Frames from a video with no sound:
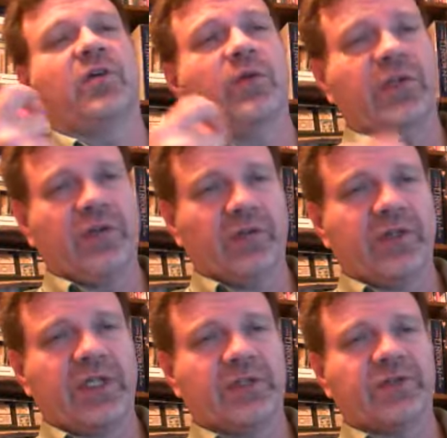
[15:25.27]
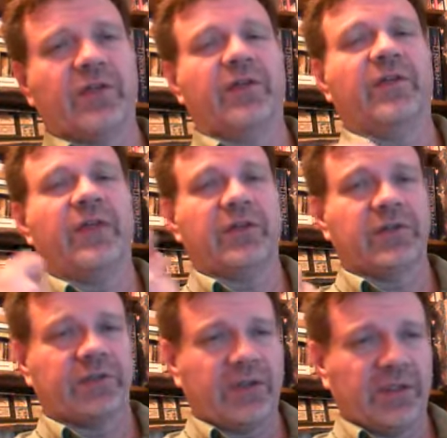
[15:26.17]
what your needs are, they
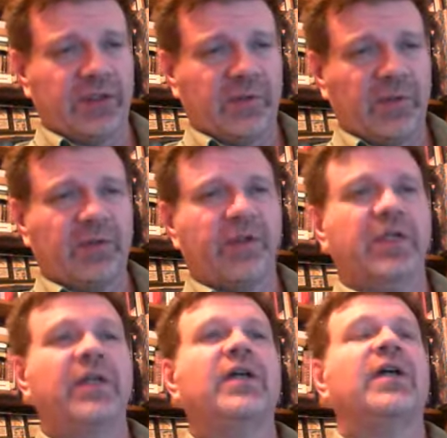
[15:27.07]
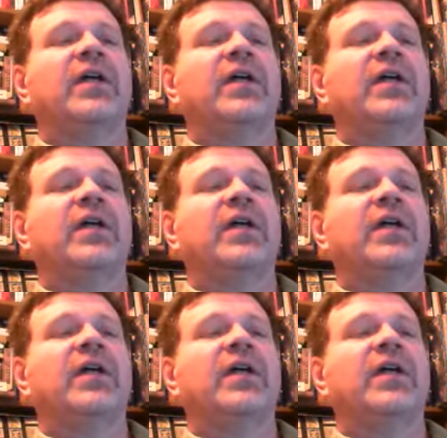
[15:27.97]
understand the community,